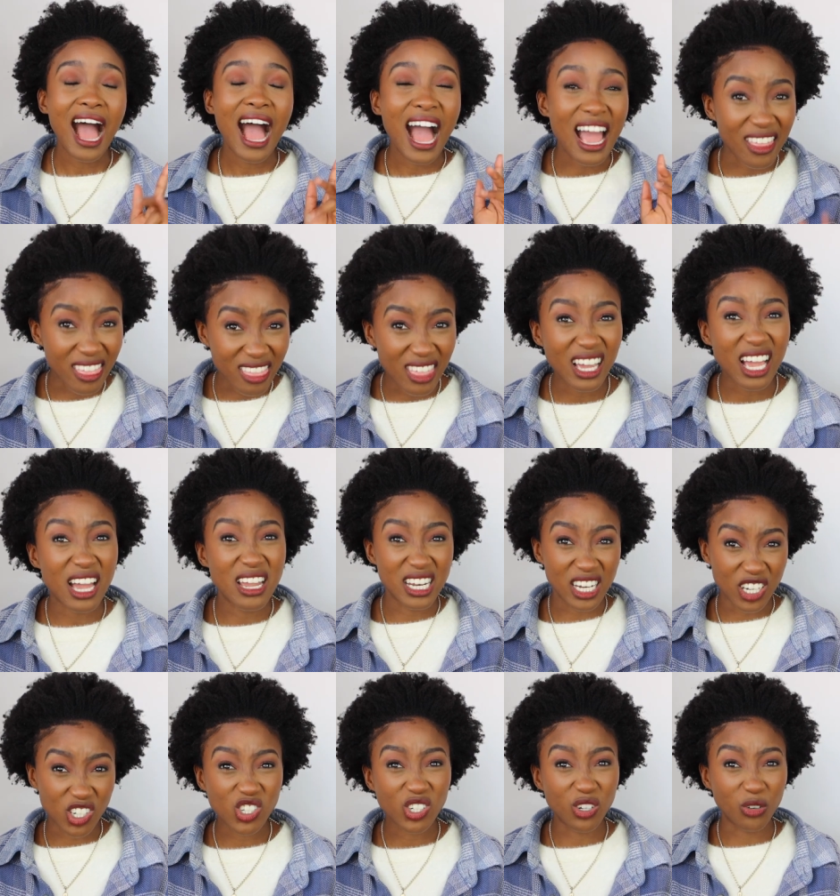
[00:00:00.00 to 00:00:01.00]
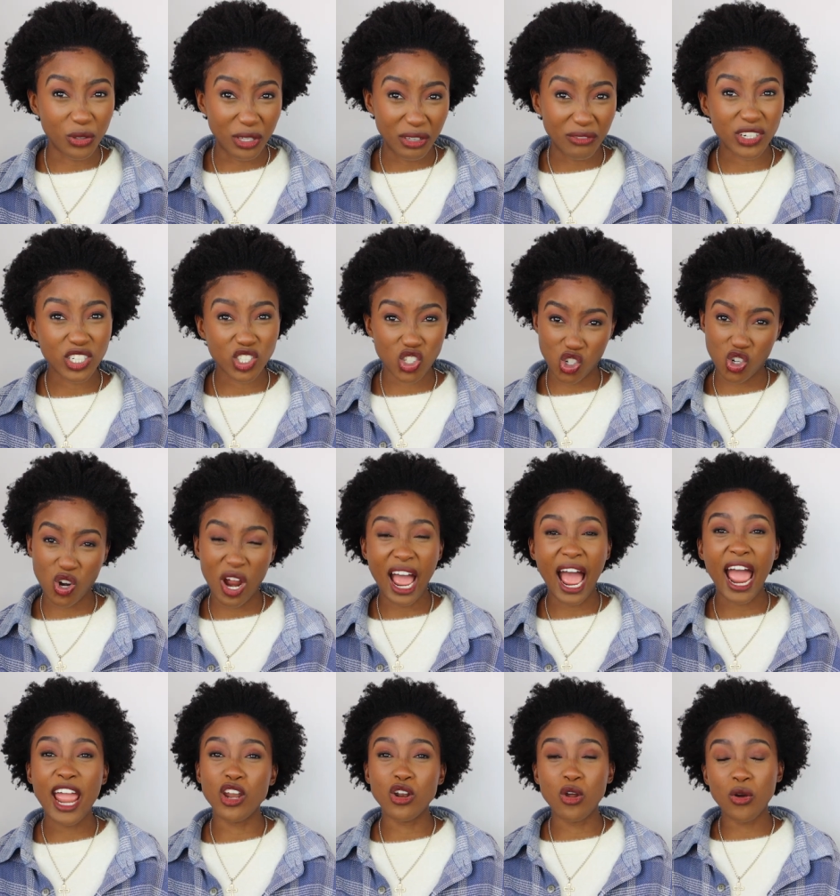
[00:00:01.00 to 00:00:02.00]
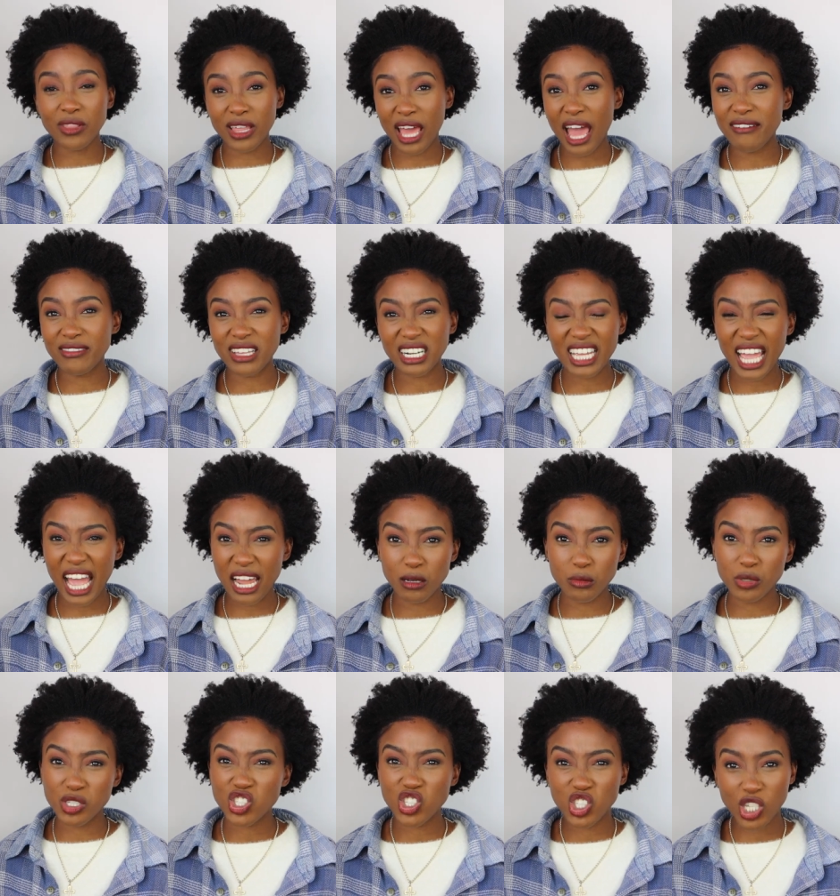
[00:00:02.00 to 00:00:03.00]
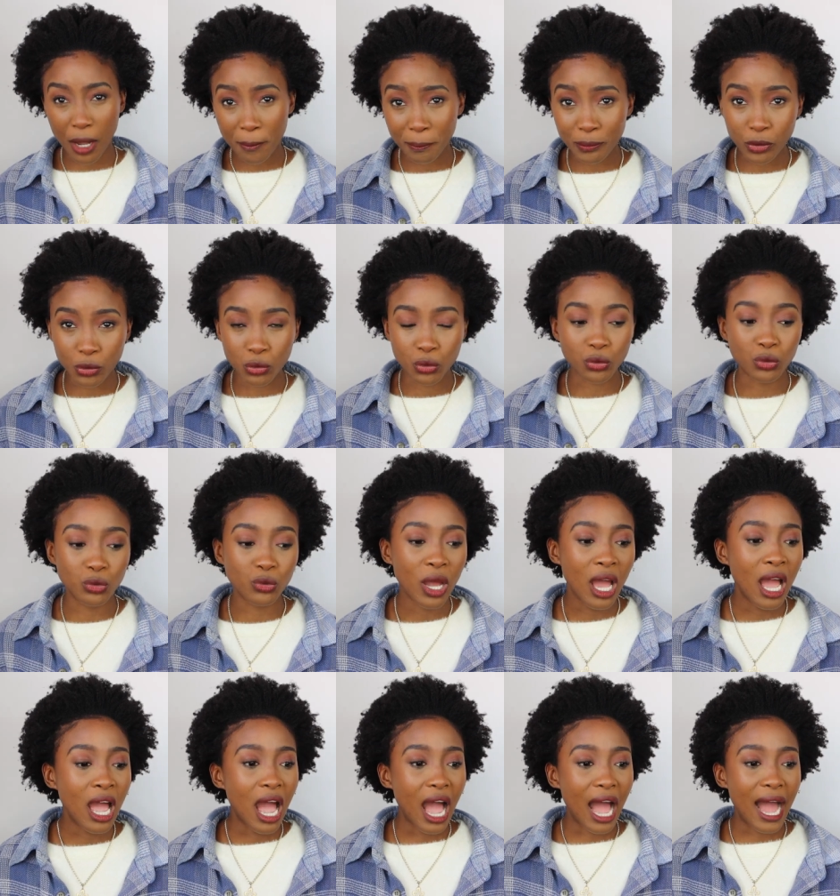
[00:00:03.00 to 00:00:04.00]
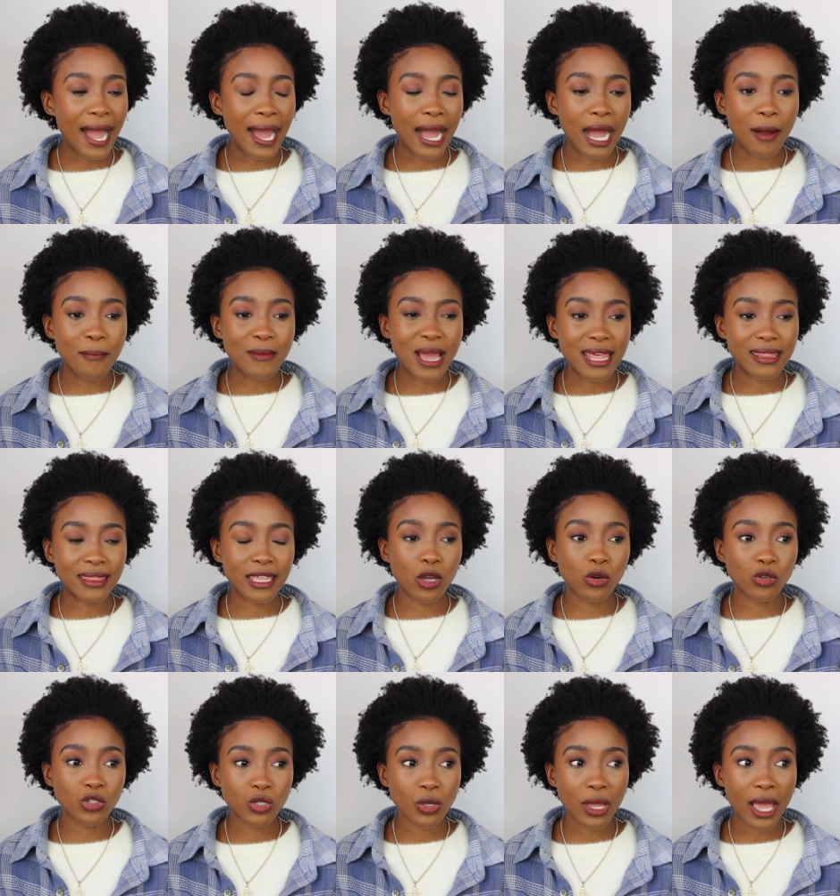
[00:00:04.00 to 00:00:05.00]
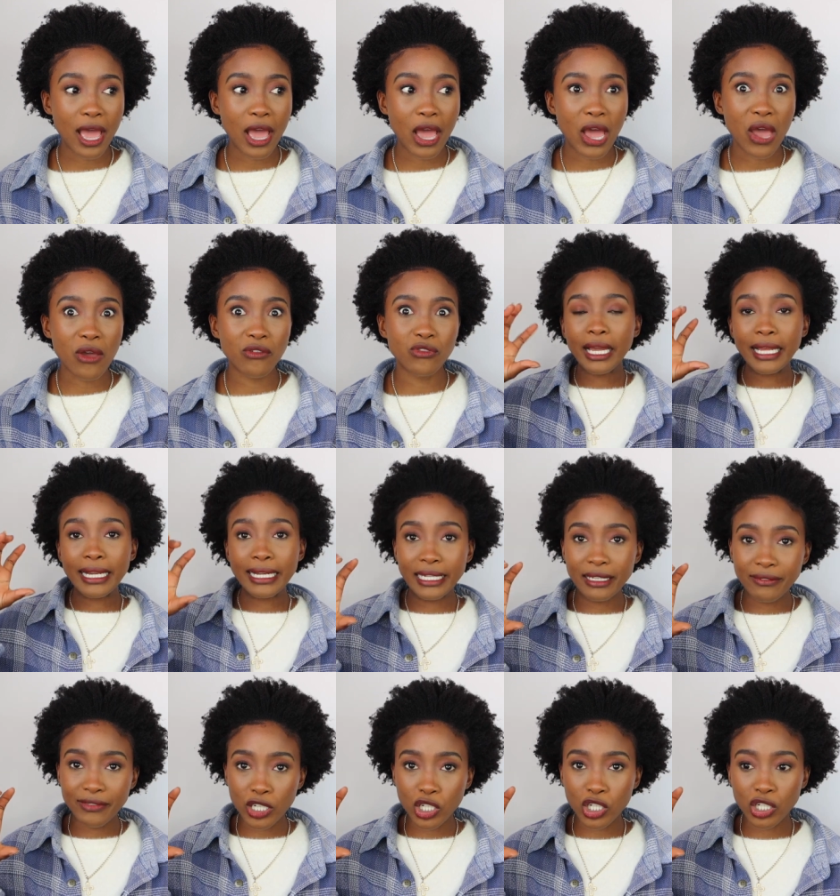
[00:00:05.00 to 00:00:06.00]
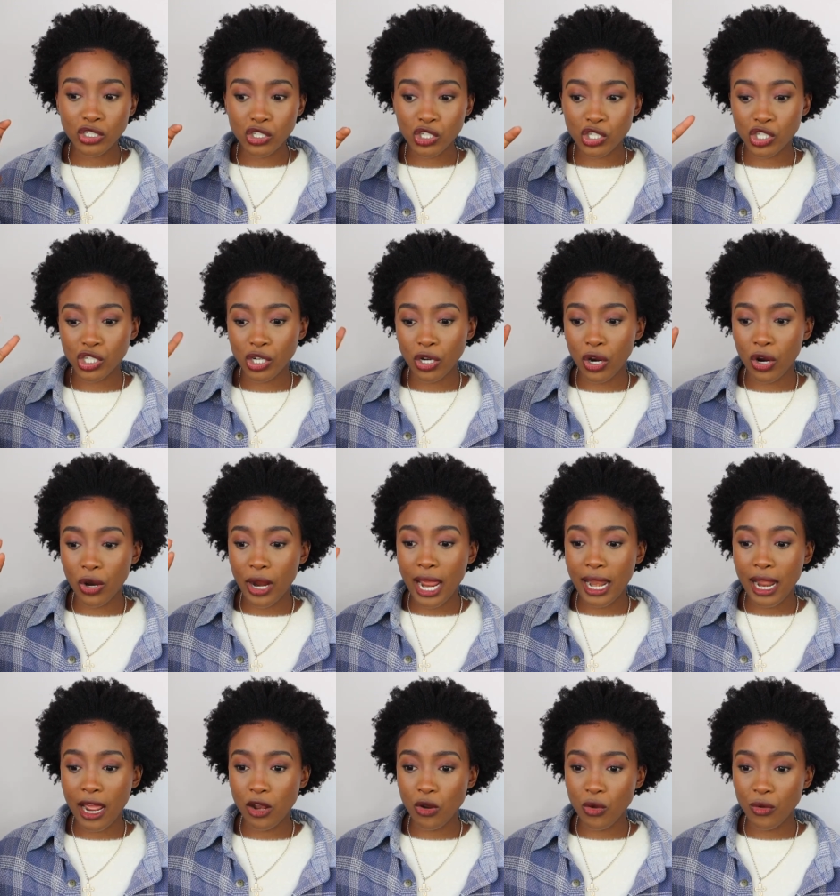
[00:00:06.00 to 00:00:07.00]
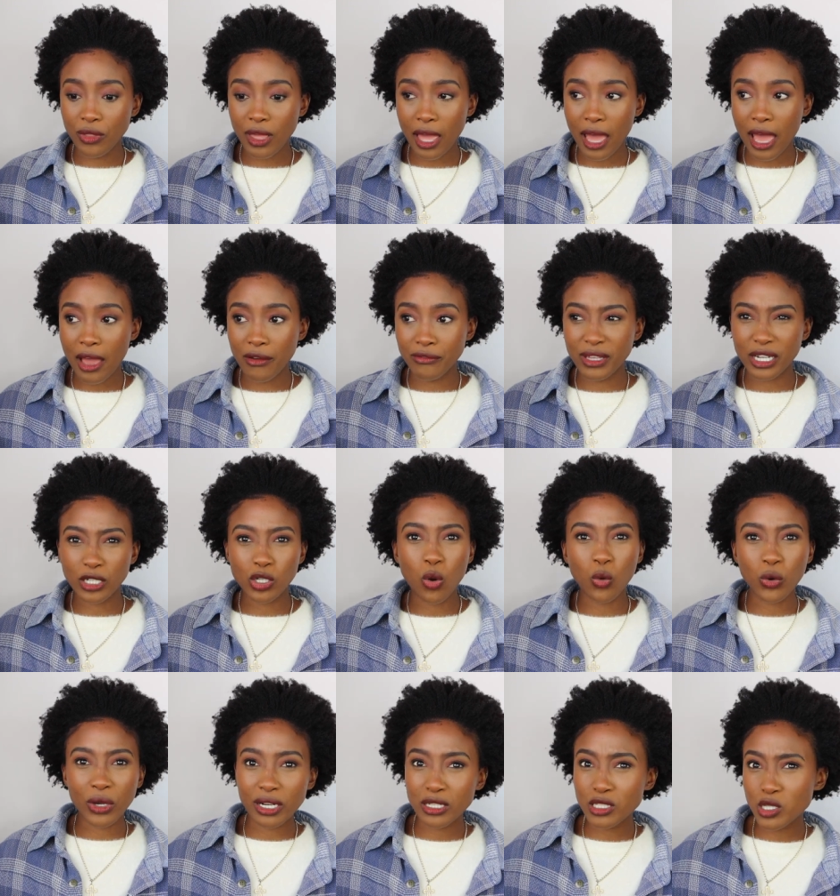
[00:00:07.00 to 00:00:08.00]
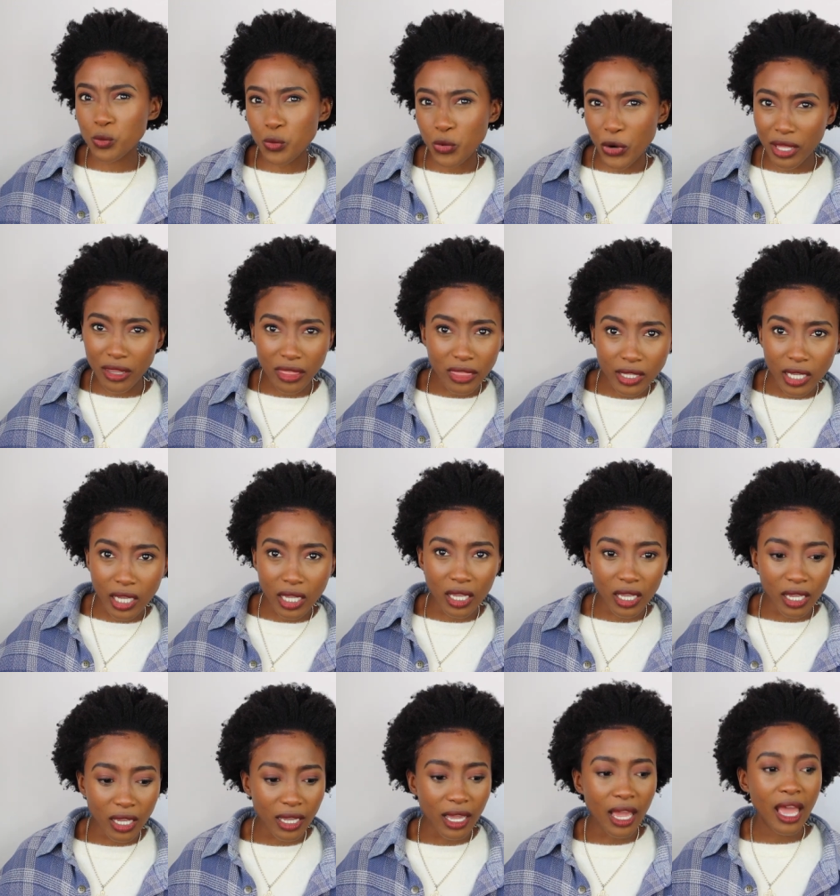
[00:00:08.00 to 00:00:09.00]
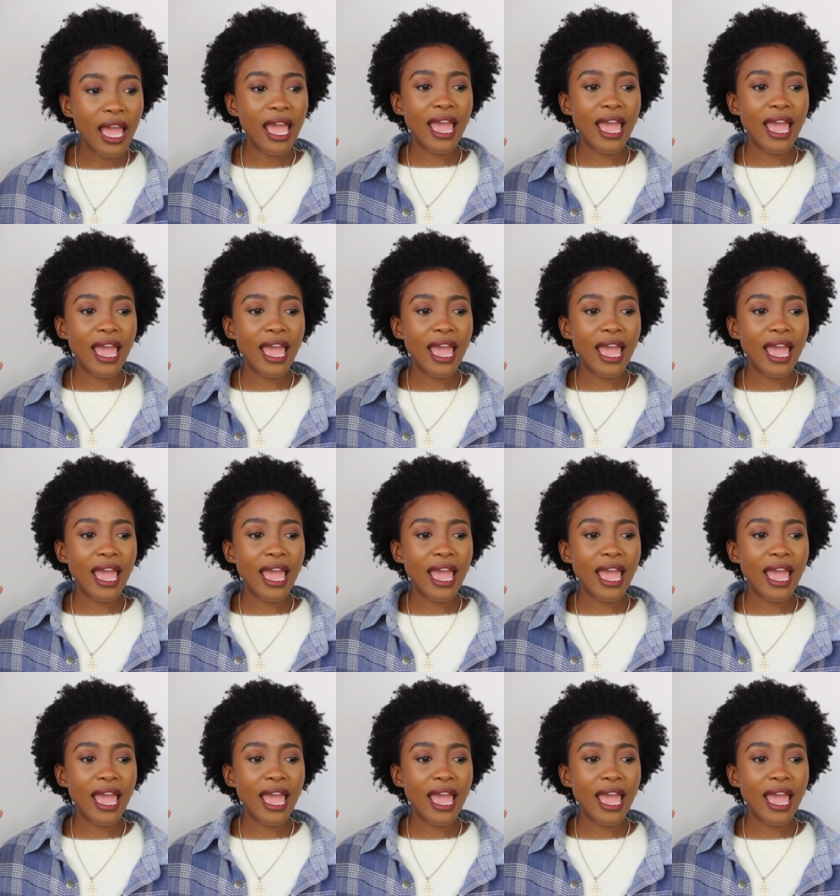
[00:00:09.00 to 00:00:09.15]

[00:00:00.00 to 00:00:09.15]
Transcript: I think I need to go give it a try. I know they have that cannabis shampoo, um, and they also have leave-in conditioner, and I know they have that coconut spray thing